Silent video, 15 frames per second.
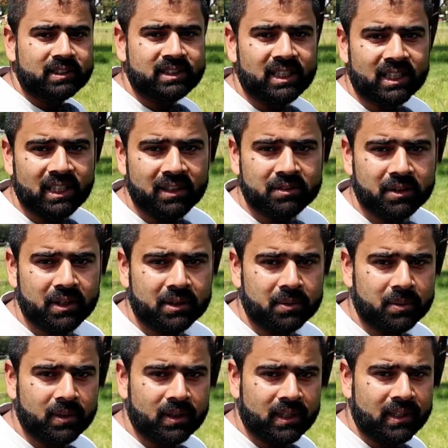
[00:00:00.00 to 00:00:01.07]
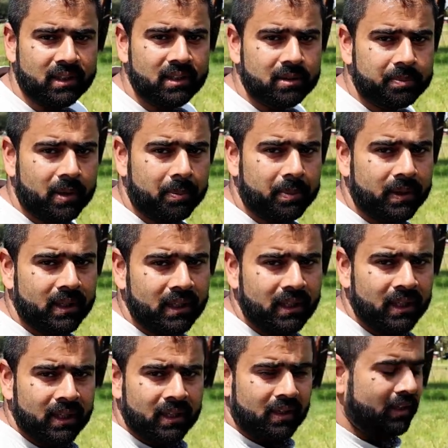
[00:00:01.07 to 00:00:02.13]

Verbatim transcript: was shaking so it could not handle it properly.